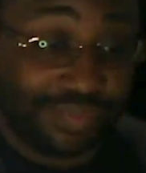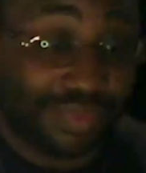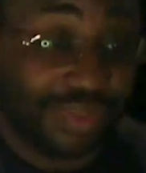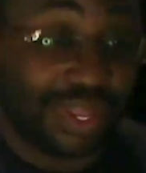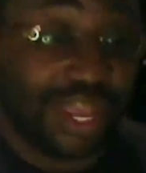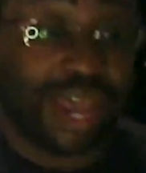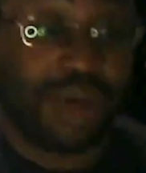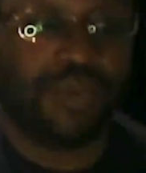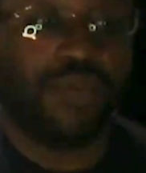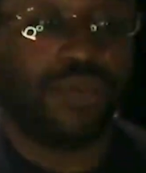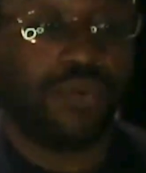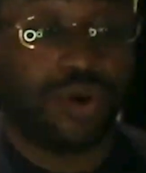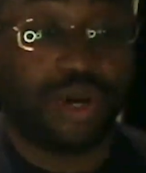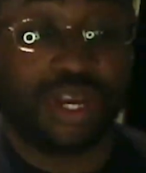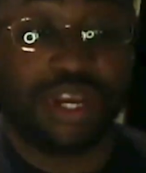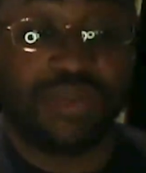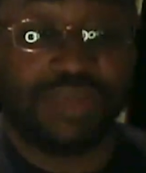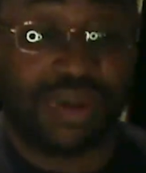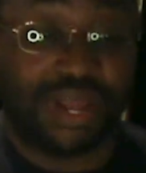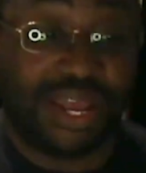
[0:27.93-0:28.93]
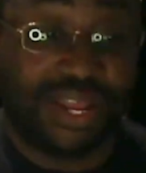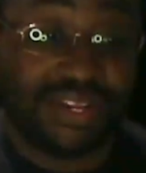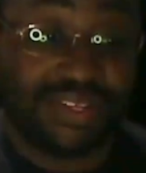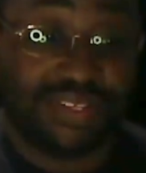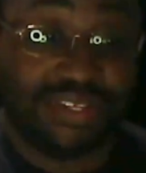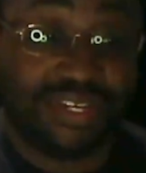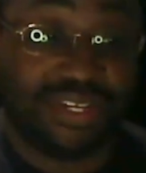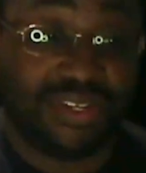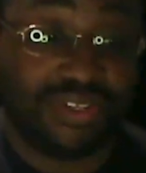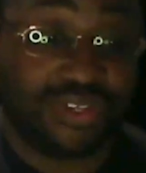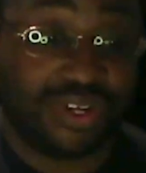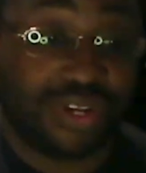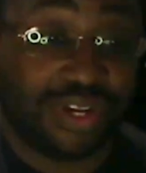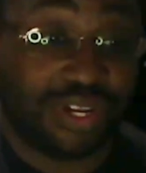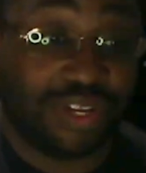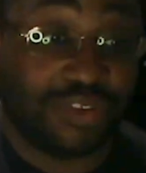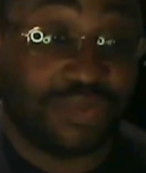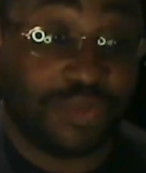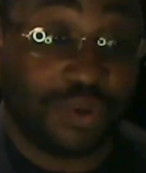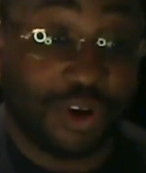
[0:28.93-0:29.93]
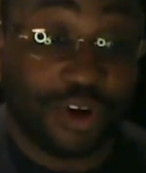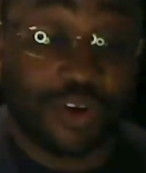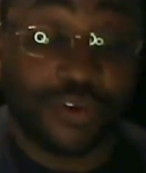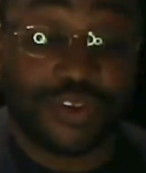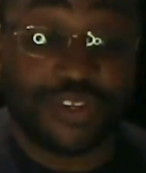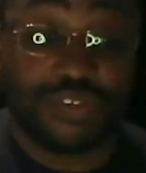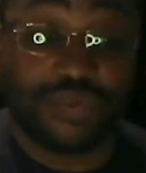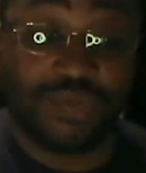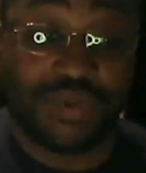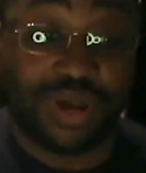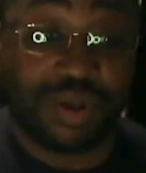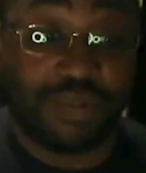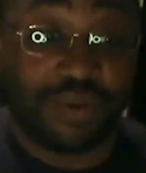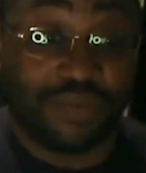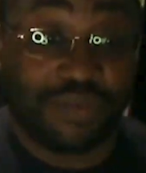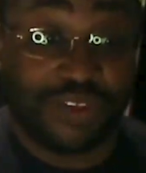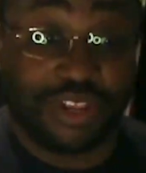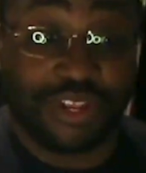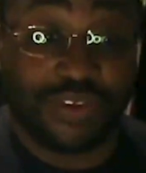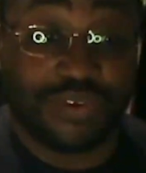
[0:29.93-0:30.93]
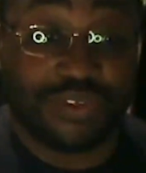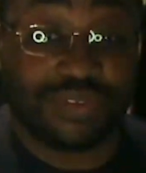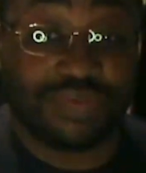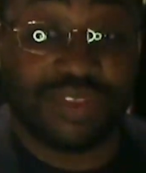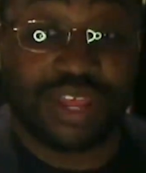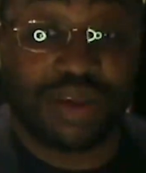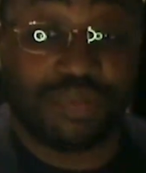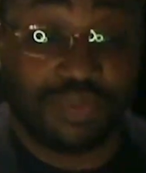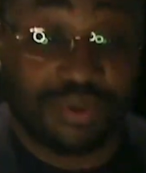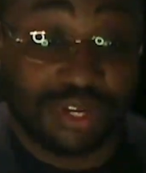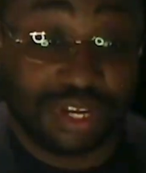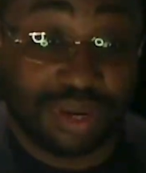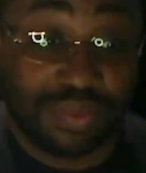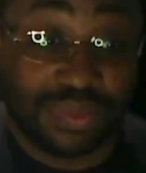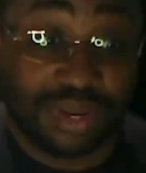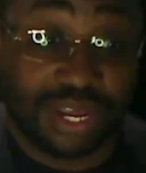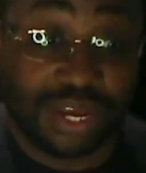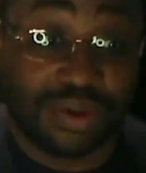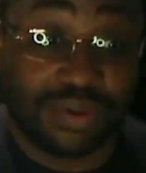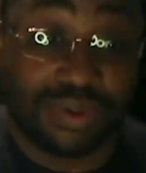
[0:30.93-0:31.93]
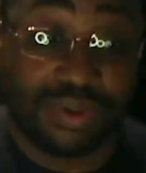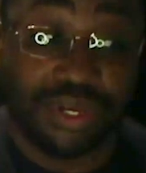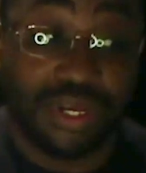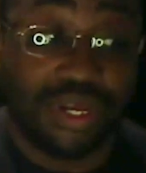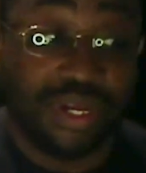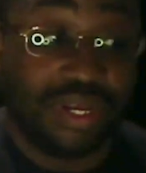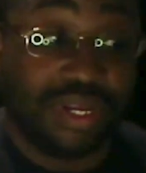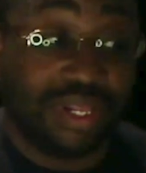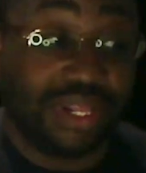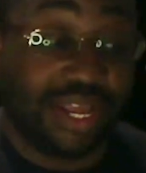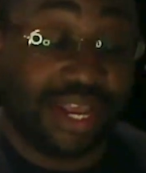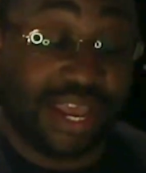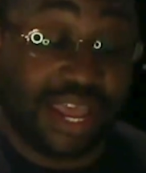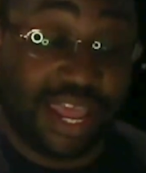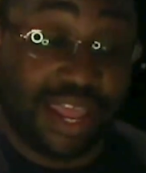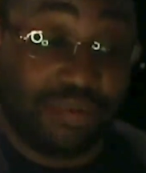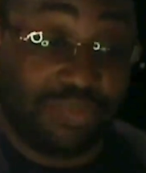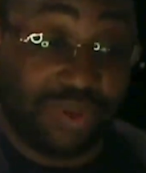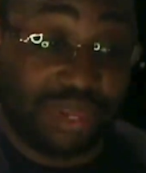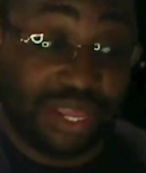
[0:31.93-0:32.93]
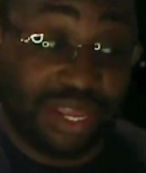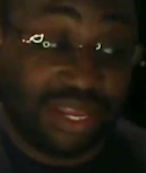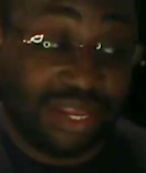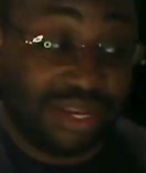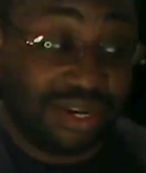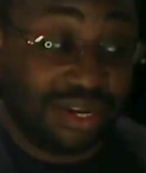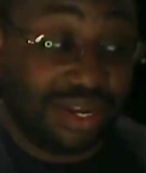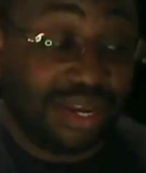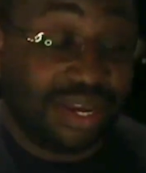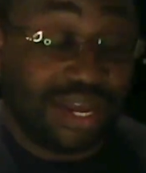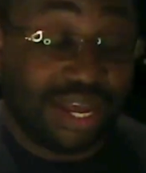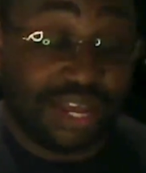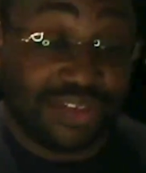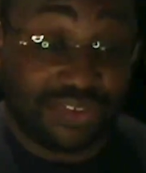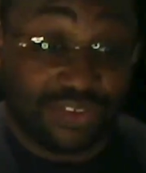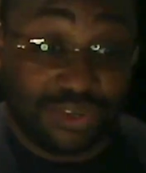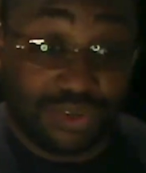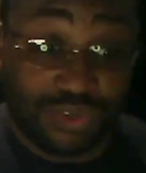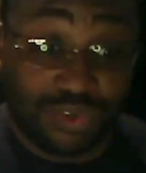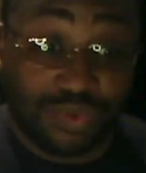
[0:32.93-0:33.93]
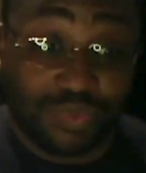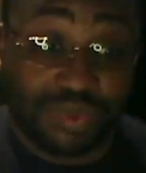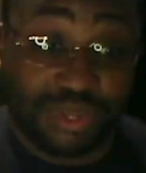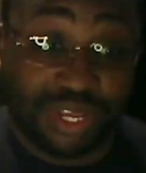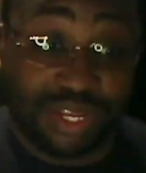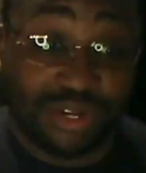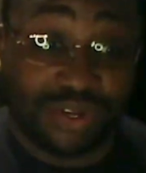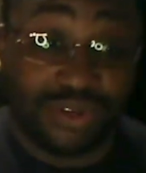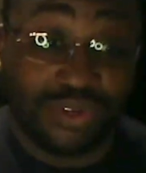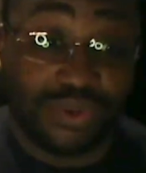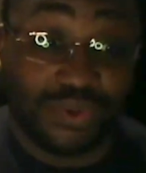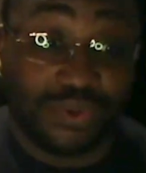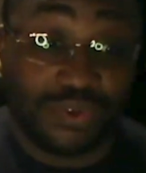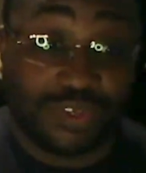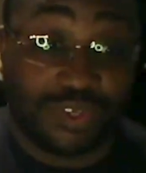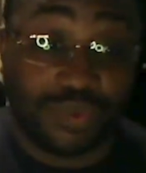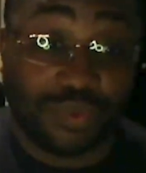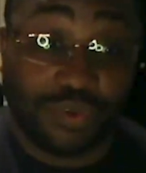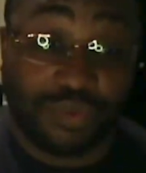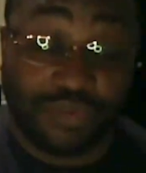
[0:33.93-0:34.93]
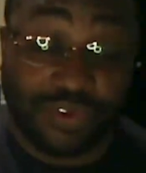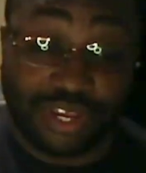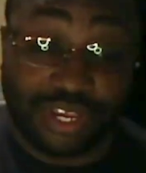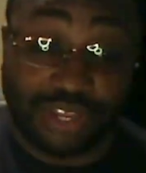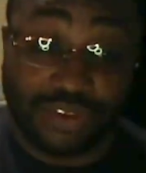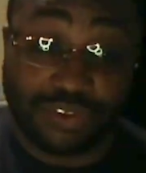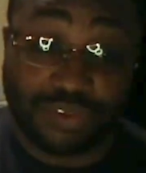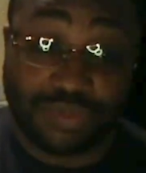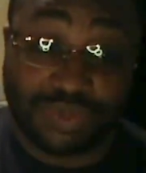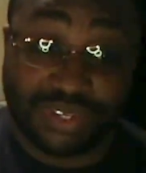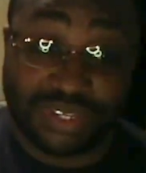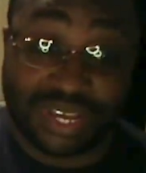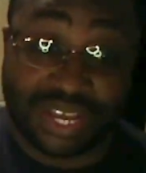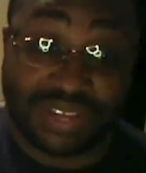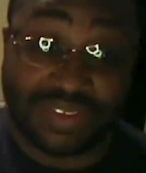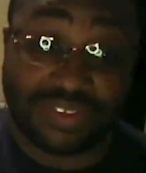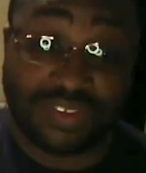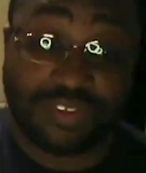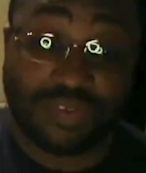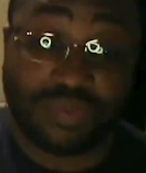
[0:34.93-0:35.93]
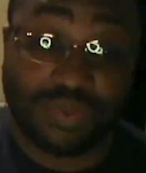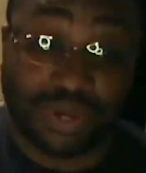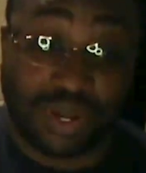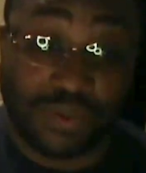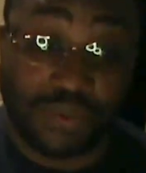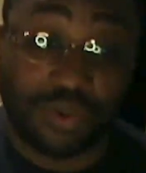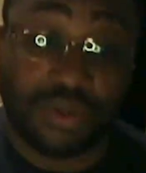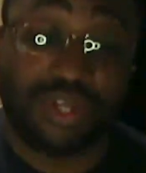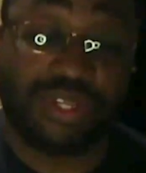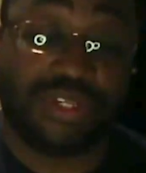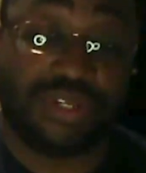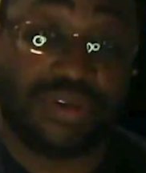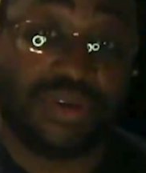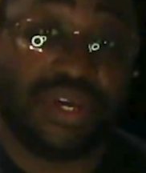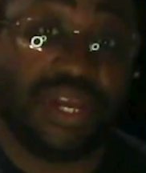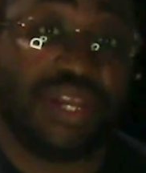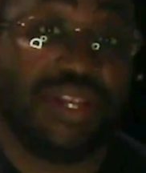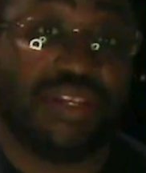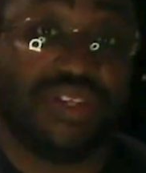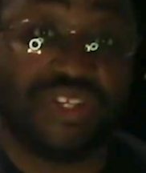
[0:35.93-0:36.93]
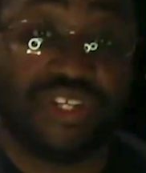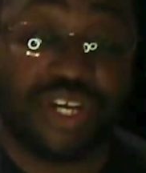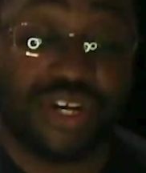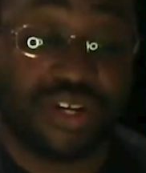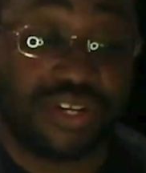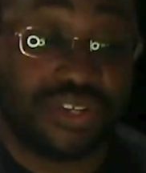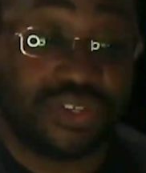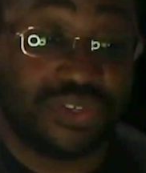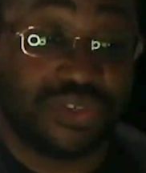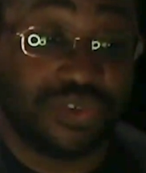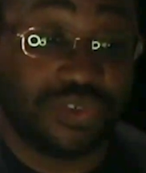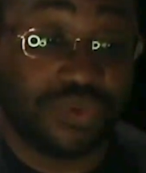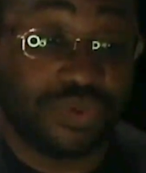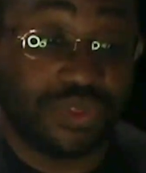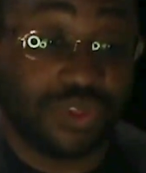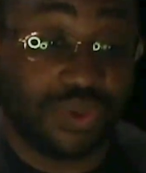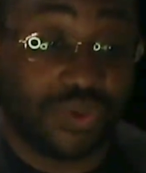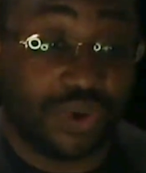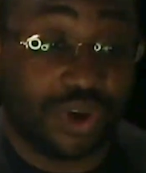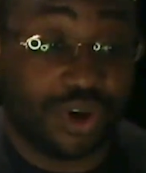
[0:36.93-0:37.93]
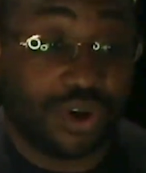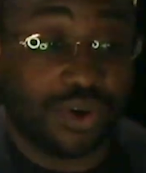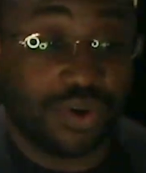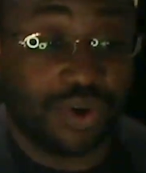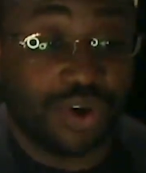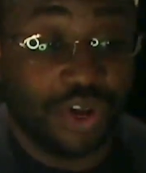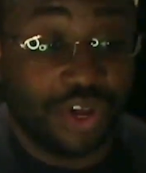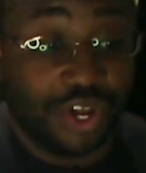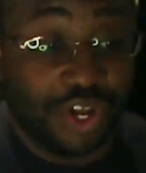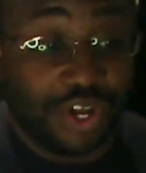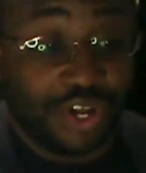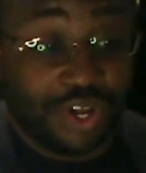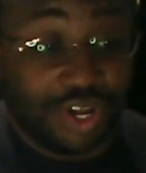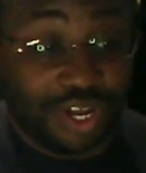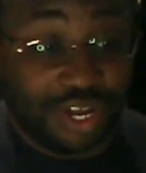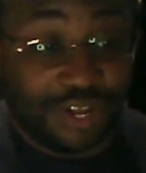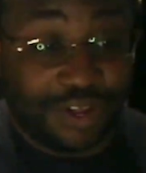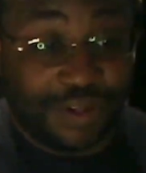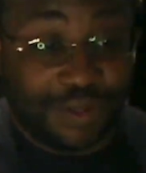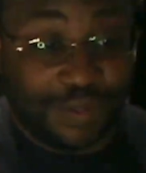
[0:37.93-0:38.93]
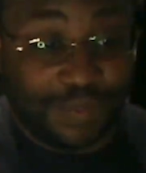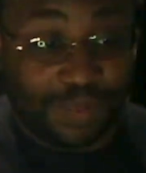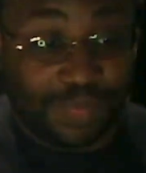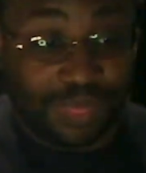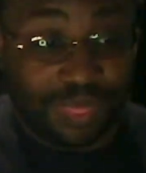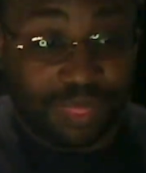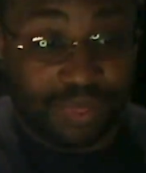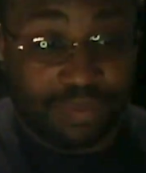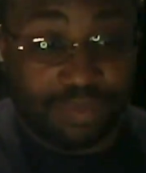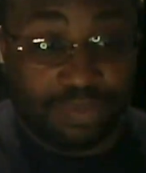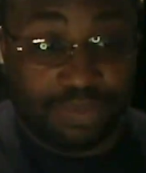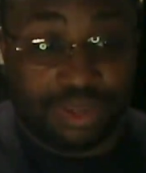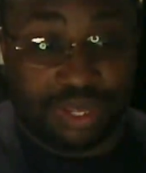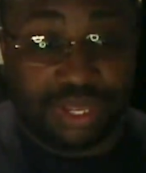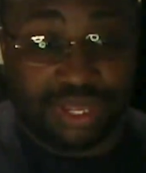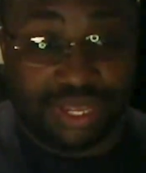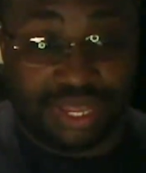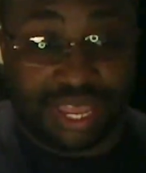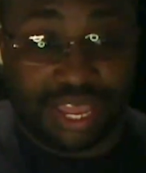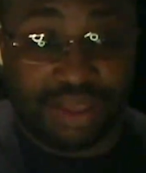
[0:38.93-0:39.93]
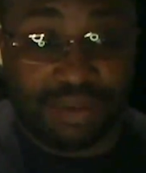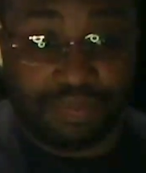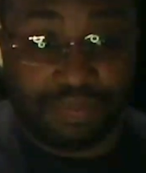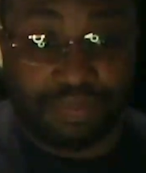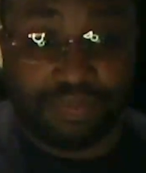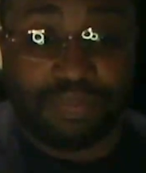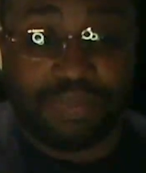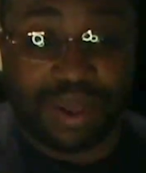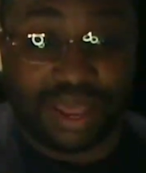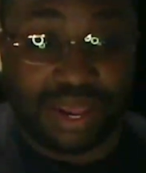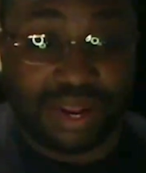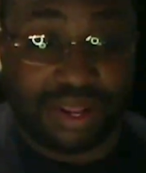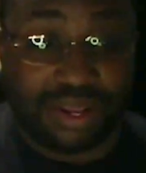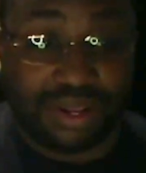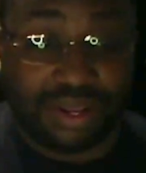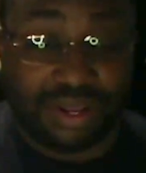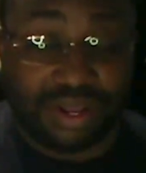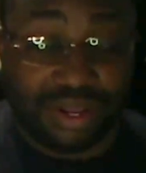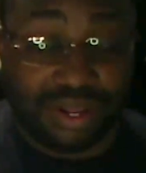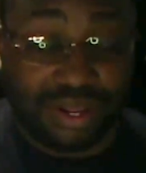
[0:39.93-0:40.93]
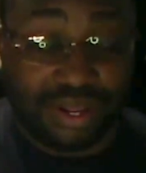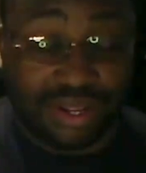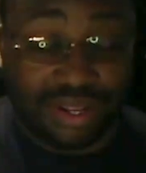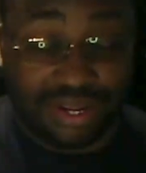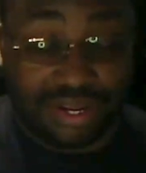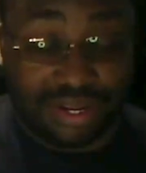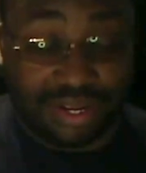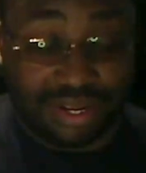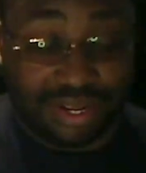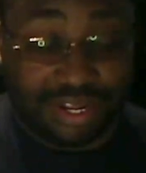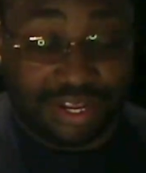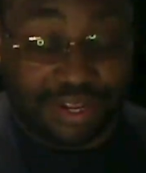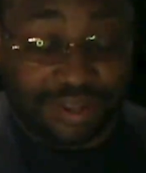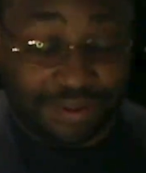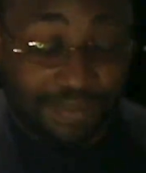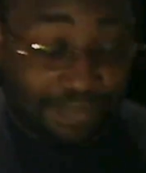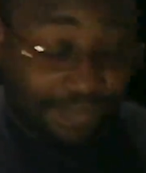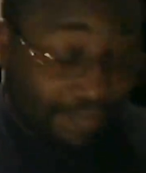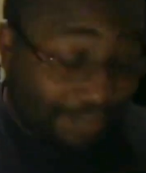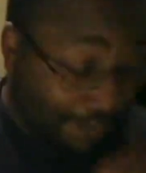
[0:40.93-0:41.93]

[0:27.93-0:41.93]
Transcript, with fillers: I've been working behind the scenes on it. It's part of the reason why my videos have not been coming out like I had planned. I still do plan on doing some more videos besides this, but I wanted to go ahead and share this news with you all. Um, but yeah, by the, um,